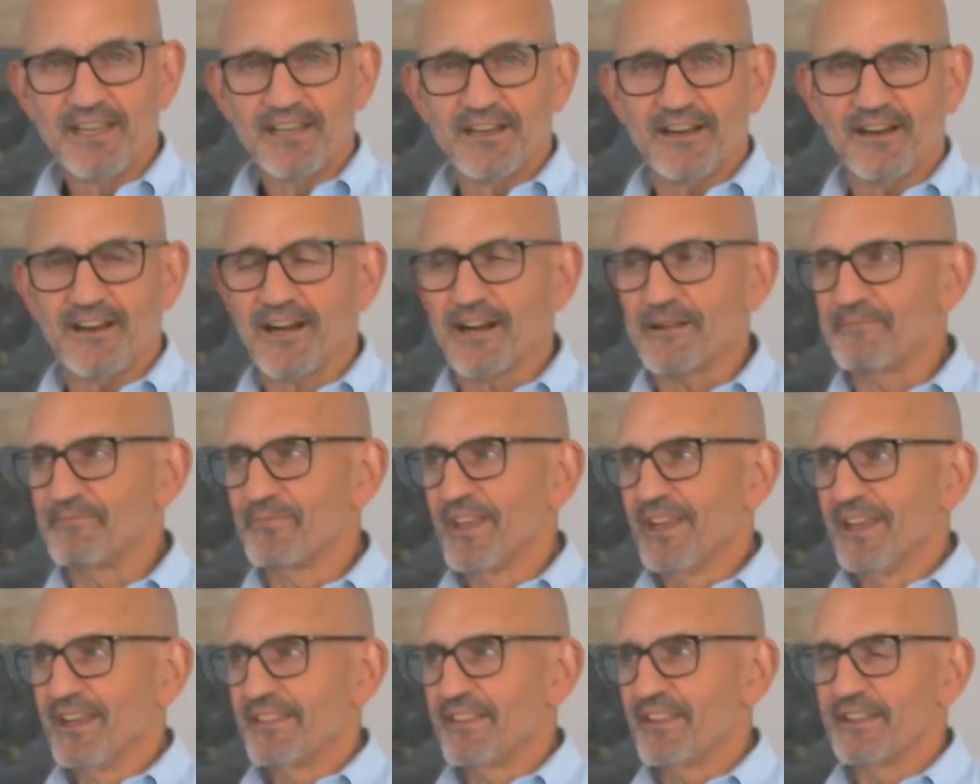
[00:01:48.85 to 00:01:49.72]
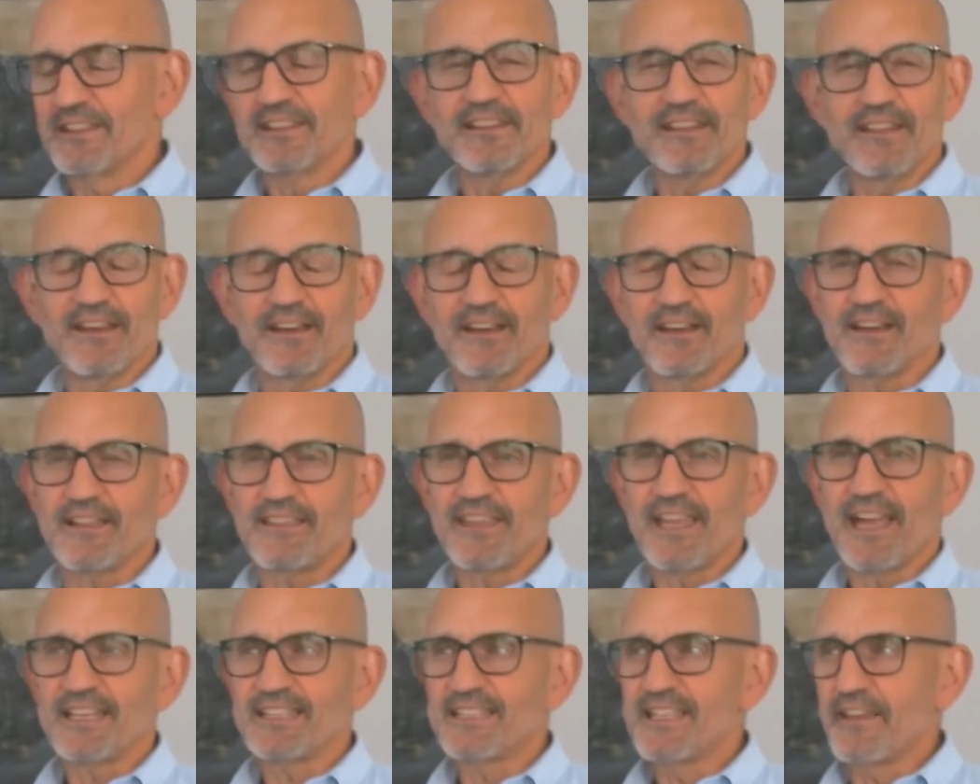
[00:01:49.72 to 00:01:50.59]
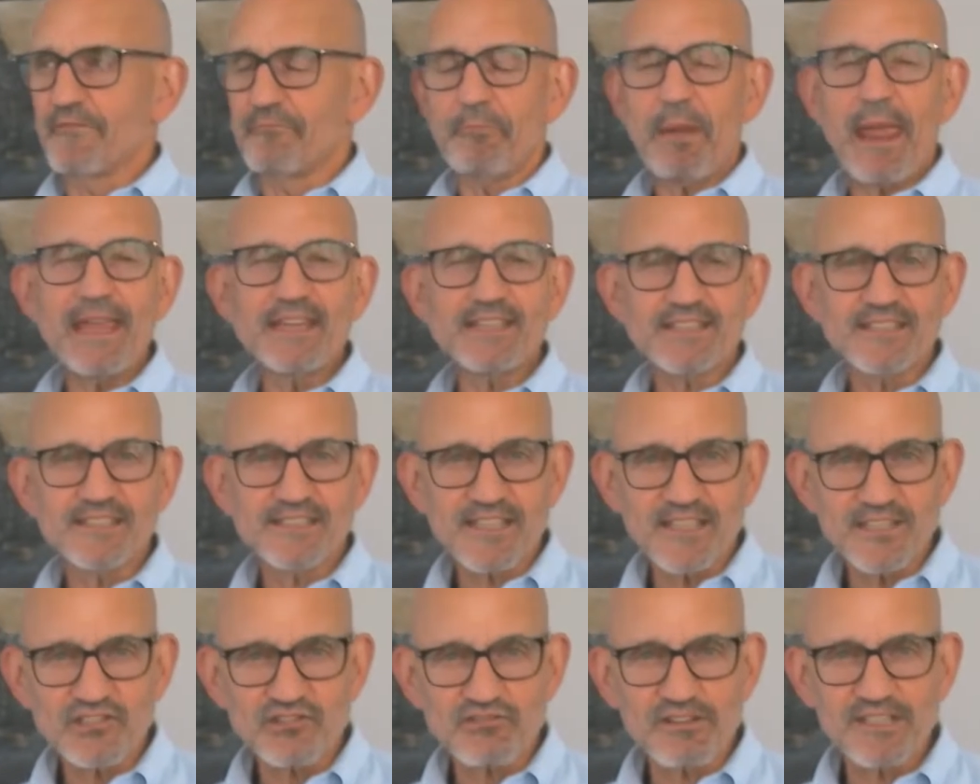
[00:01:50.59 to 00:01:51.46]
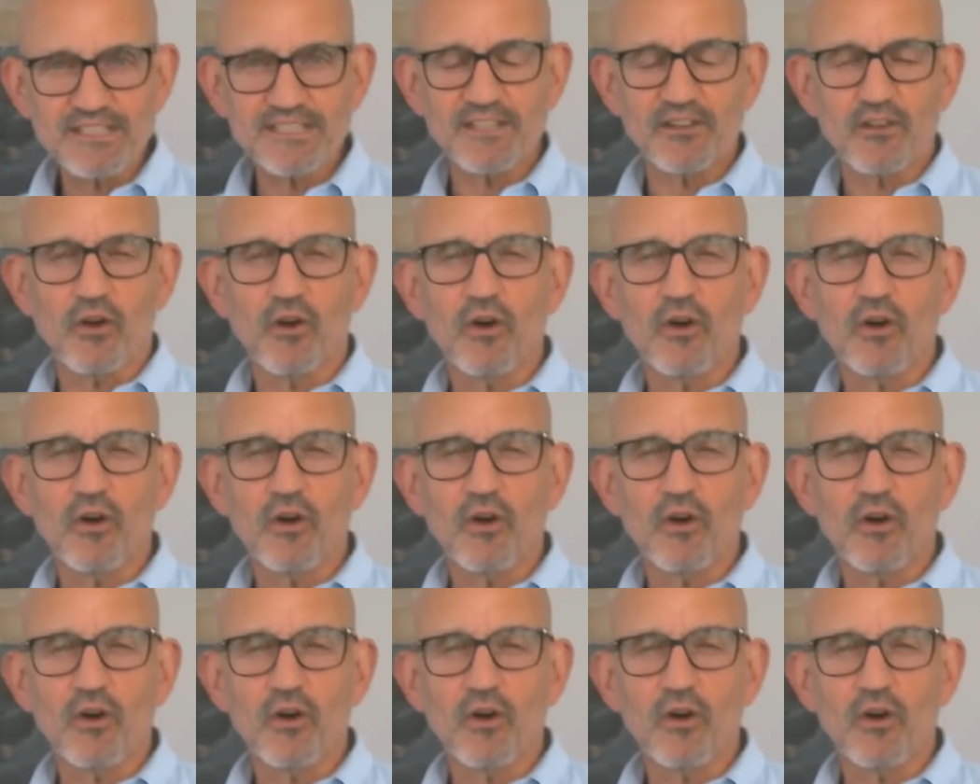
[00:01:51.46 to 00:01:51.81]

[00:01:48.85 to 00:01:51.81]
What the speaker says: the idea of patient-centricity.